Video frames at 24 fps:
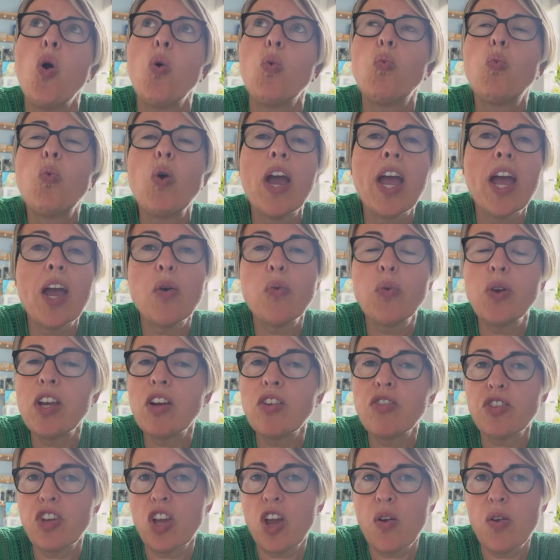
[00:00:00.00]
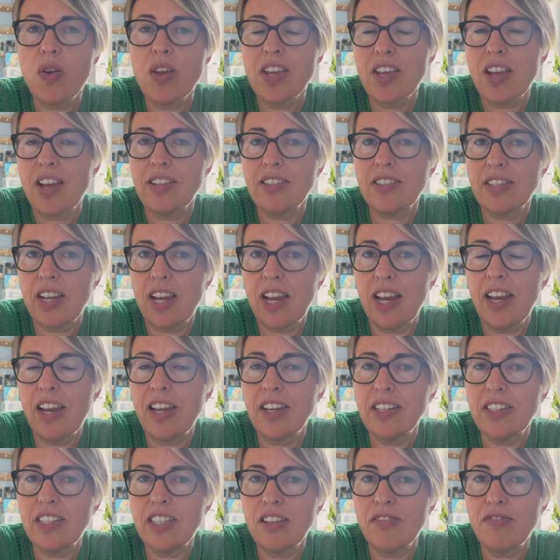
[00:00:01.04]
where we are going as a
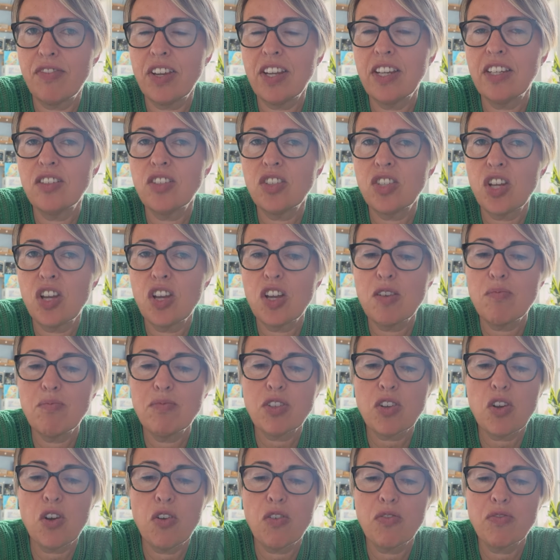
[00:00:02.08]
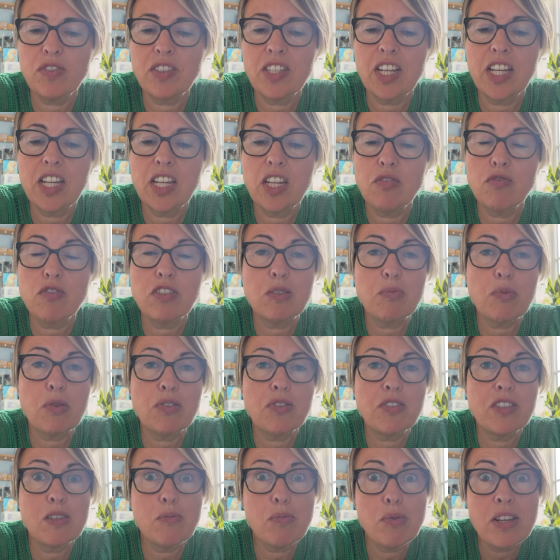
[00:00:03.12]
collective in terms of taking
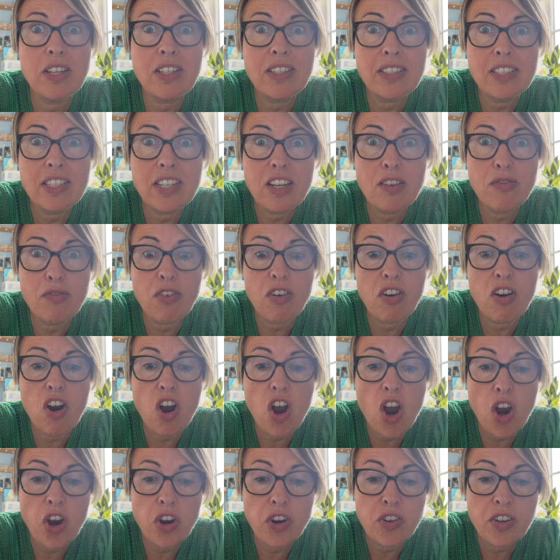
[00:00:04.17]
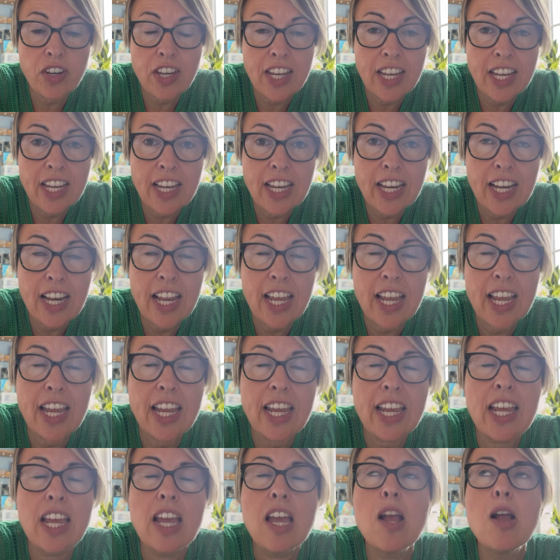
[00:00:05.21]
responsibility for our own
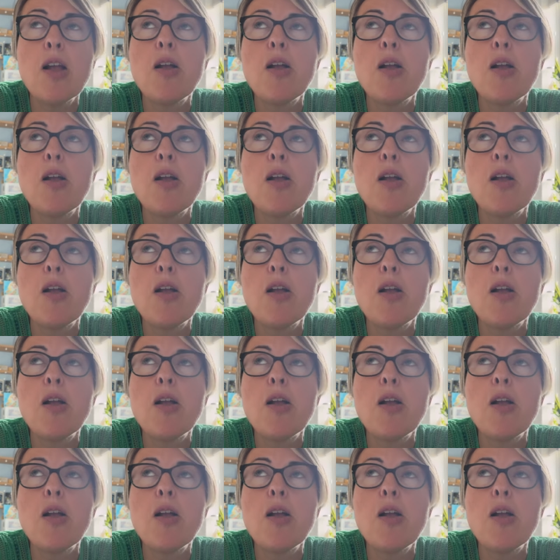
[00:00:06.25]
healing,